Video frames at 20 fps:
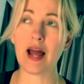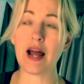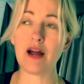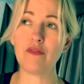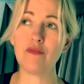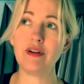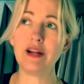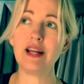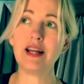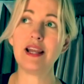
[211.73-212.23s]
I
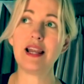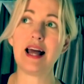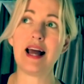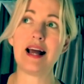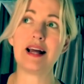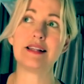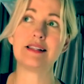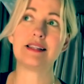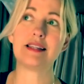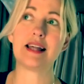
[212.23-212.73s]

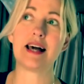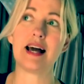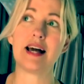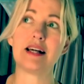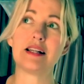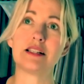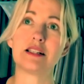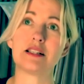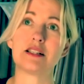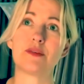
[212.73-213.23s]
realised
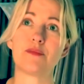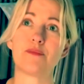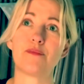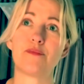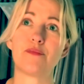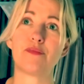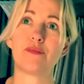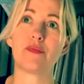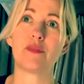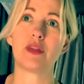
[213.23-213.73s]
that
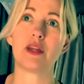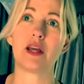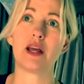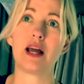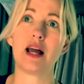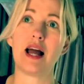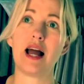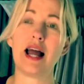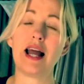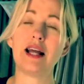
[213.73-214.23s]

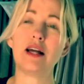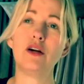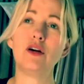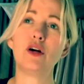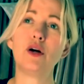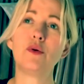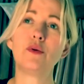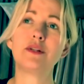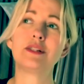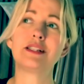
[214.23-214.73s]
I could
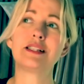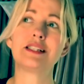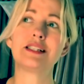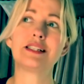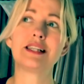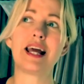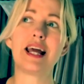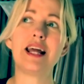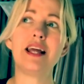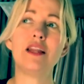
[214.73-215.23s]
go and
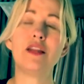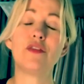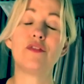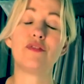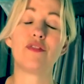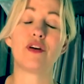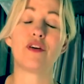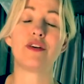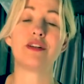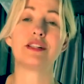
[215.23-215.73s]
stay in the
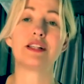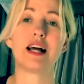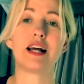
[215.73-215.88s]
forest.